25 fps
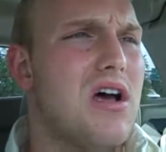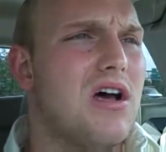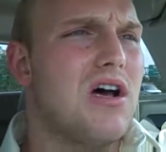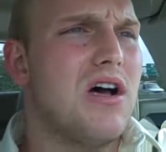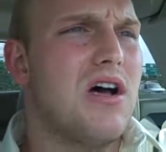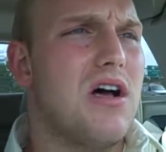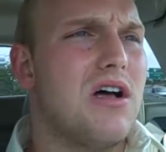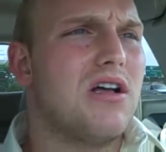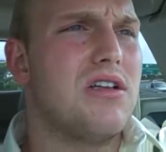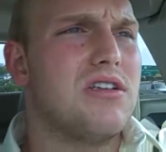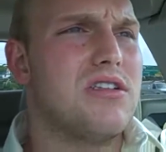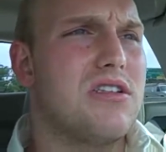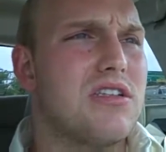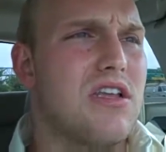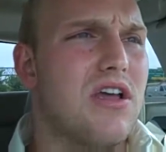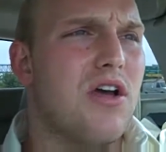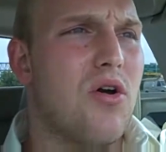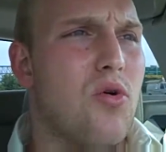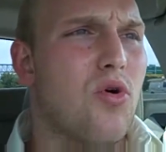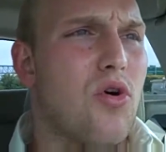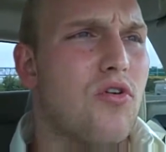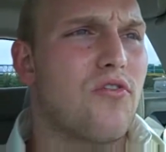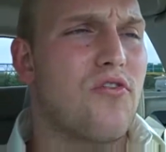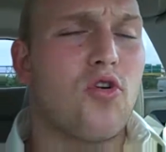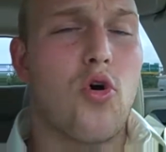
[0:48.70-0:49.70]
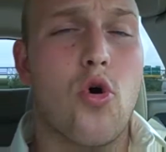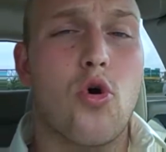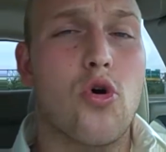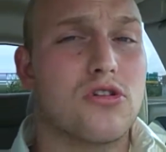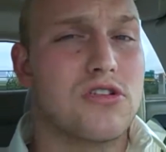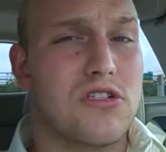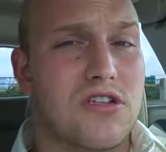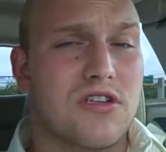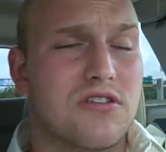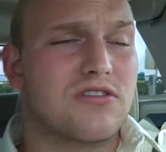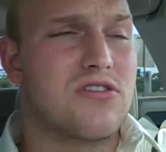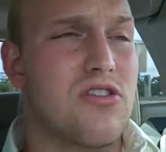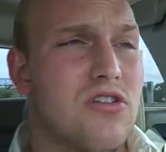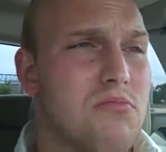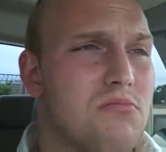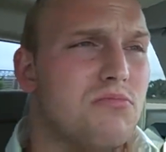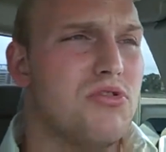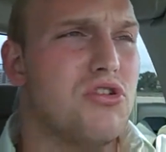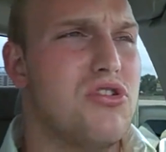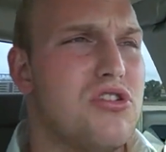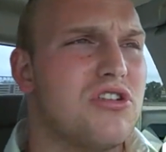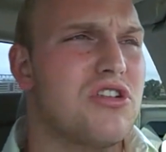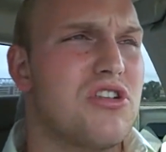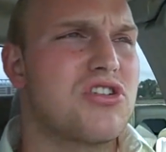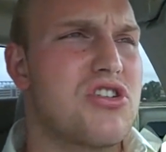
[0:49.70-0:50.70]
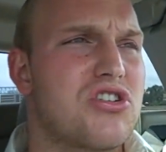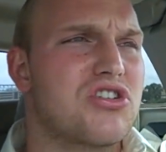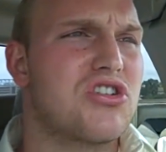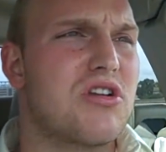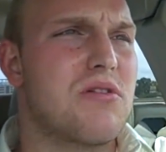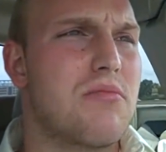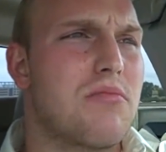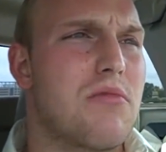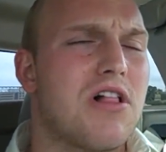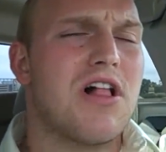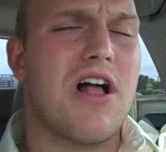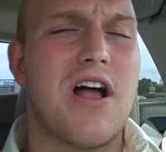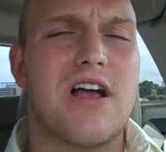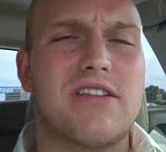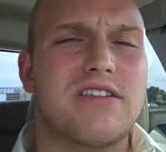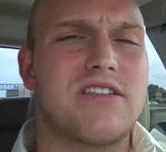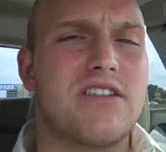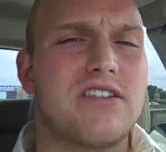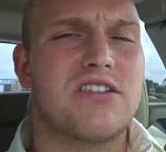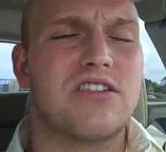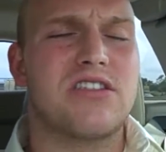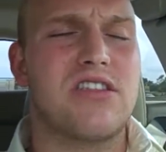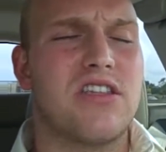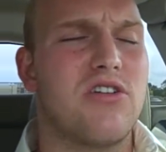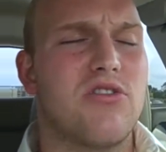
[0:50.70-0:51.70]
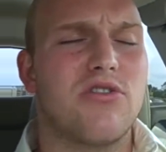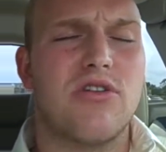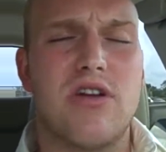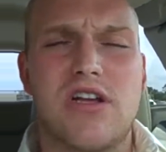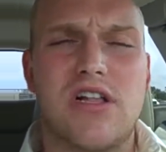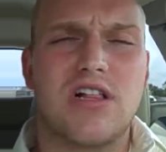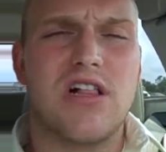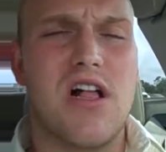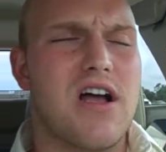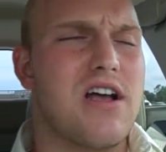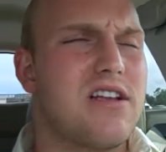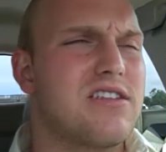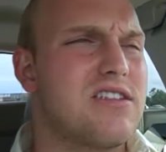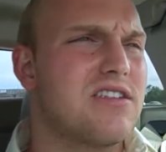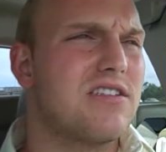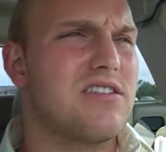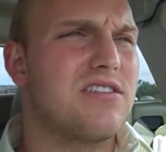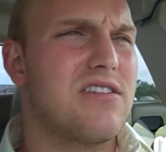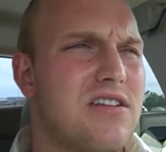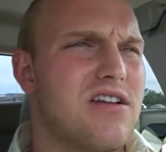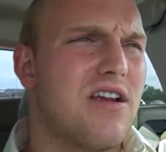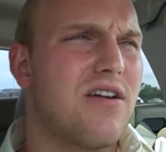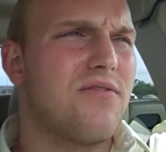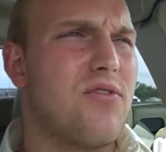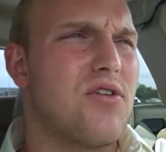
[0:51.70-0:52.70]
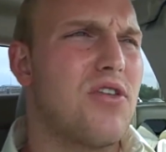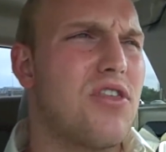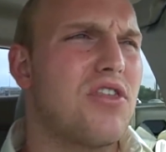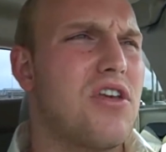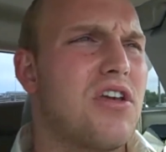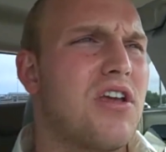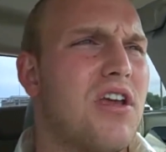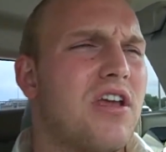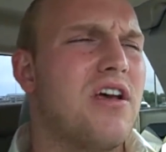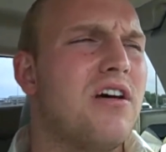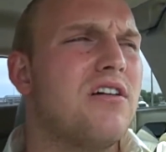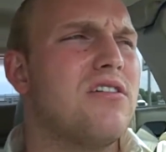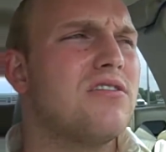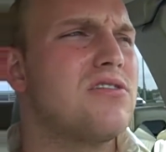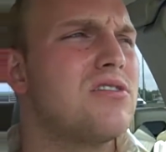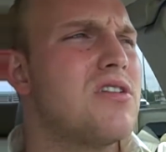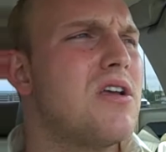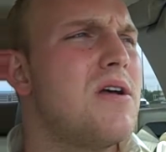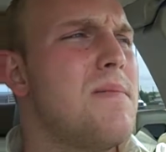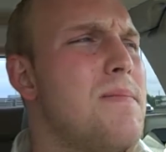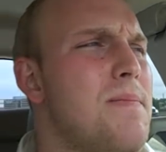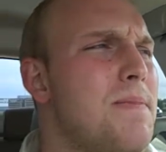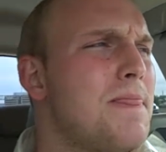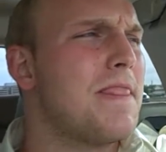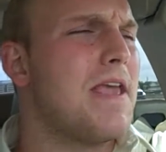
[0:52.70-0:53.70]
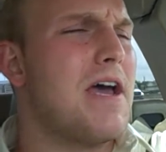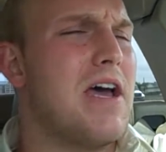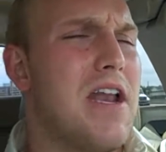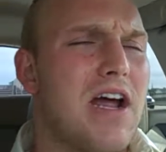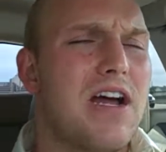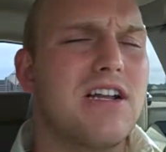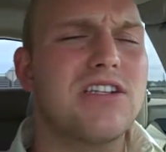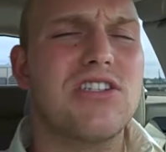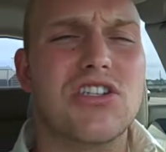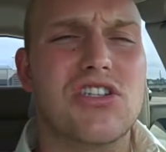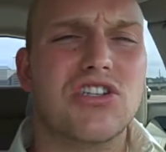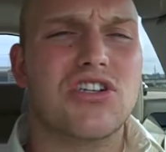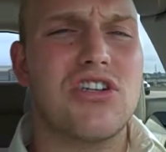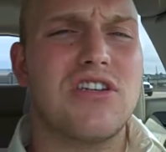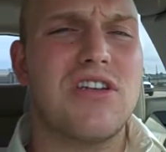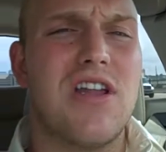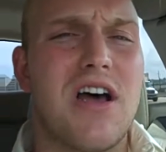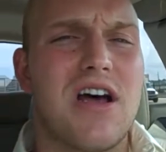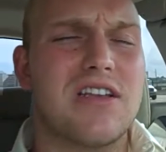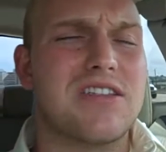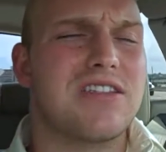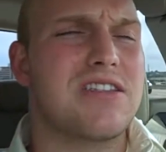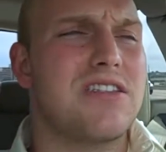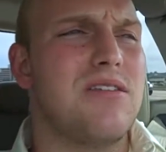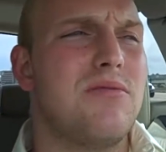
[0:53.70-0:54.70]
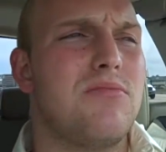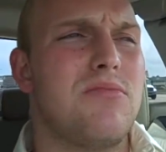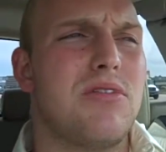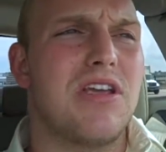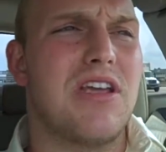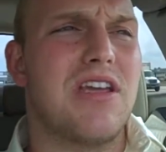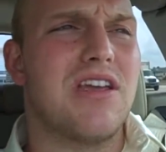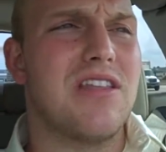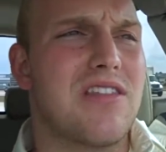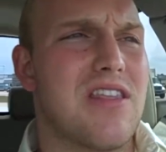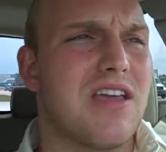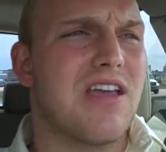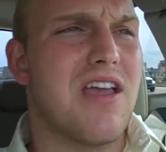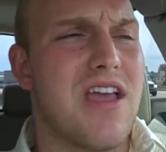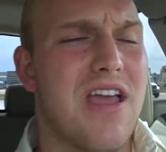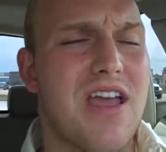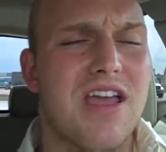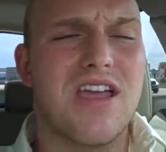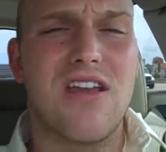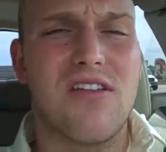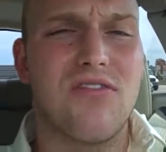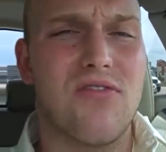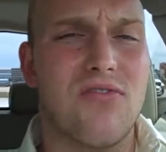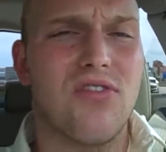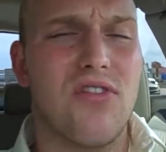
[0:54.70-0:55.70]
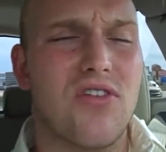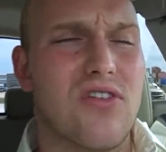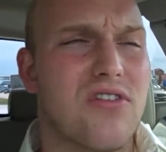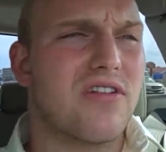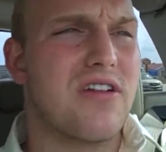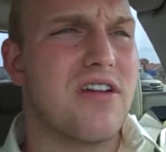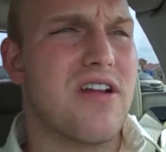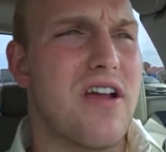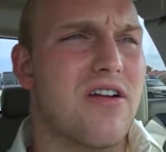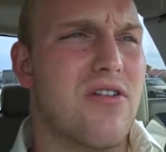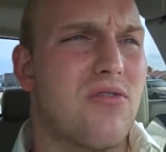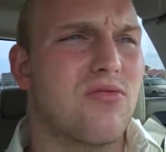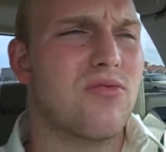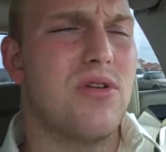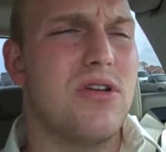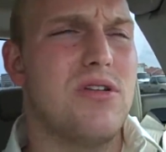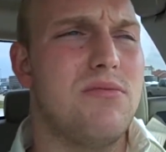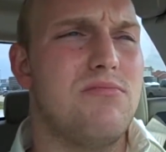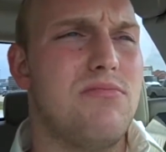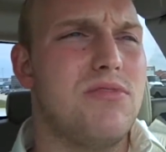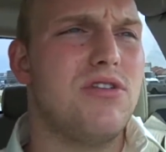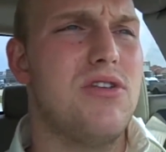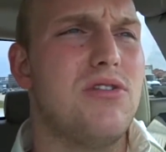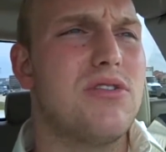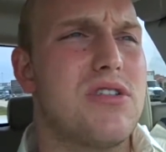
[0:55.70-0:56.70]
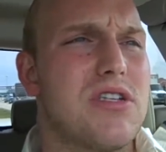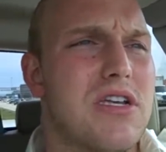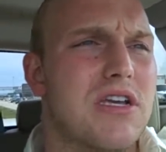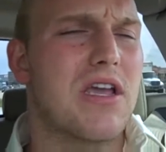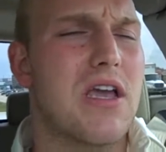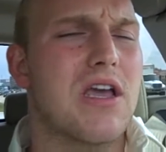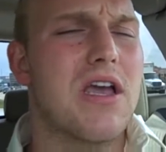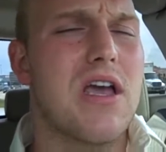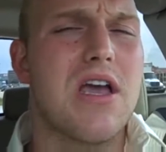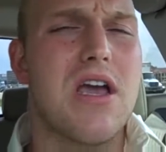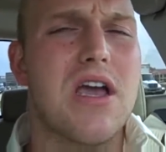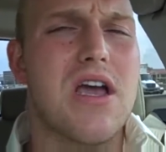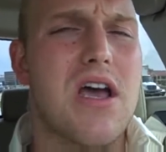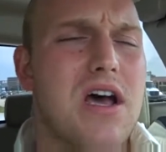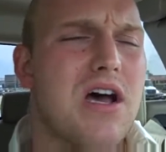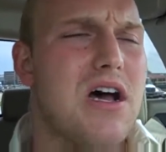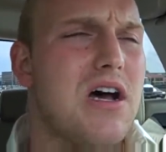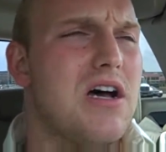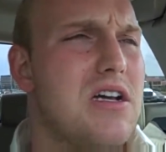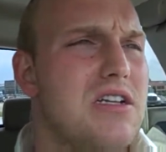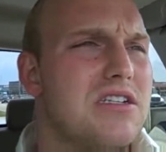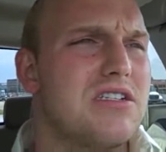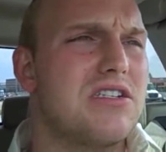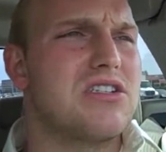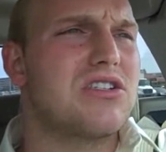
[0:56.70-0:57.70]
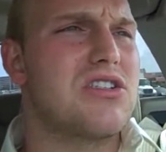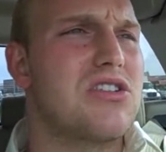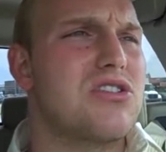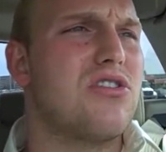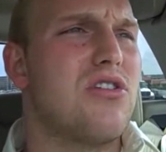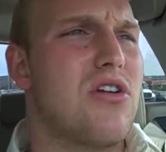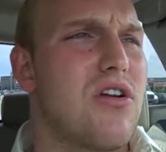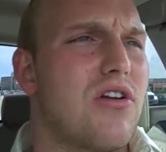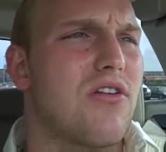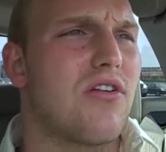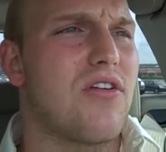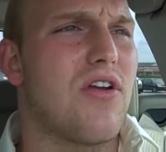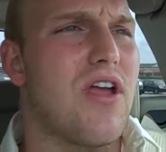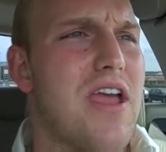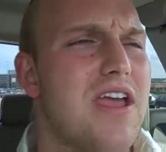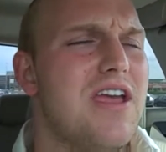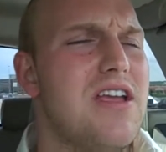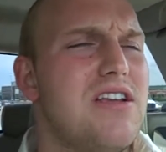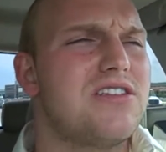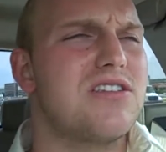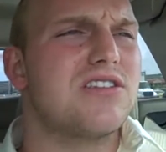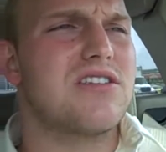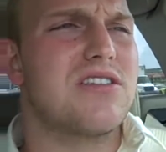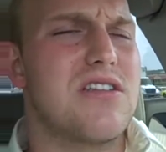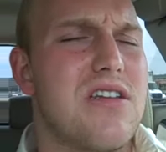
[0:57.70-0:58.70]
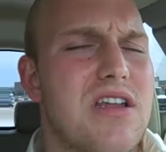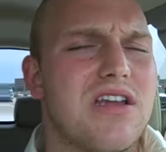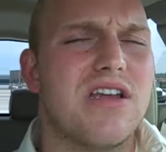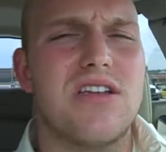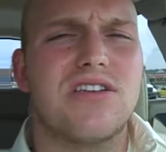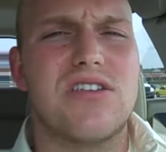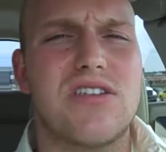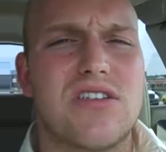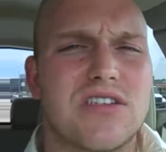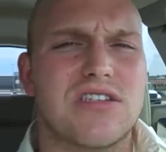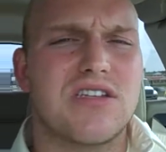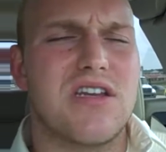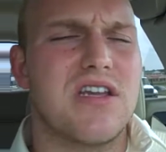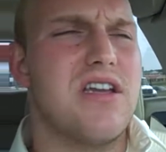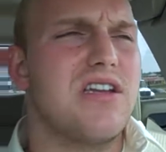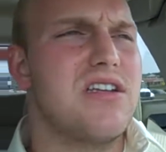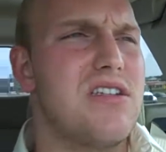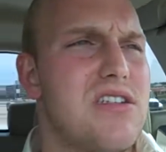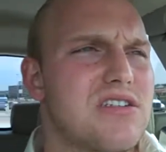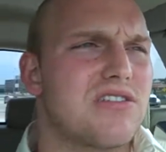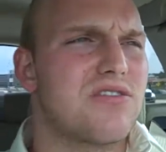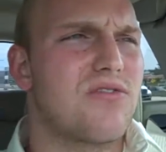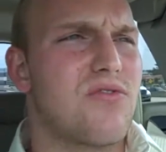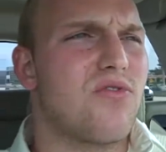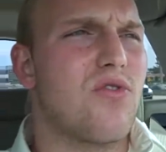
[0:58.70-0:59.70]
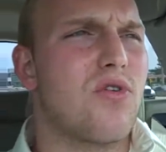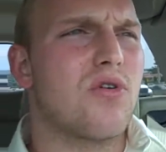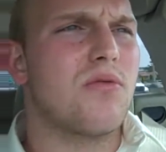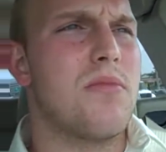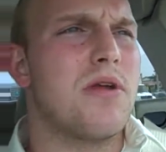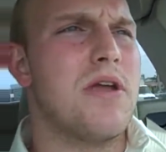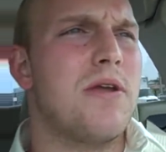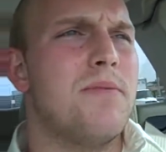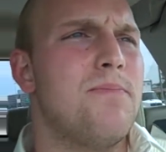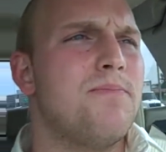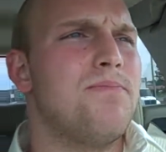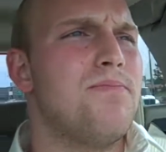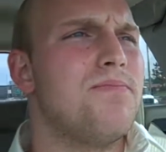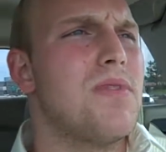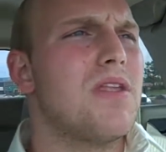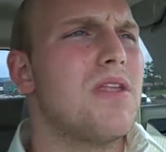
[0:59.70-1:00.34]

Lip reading: Of course, I took musicianship classes, theory classes, and everything else, and I just could not seem to get the hang of learning how to read music. It just took ages and ages and ages for me.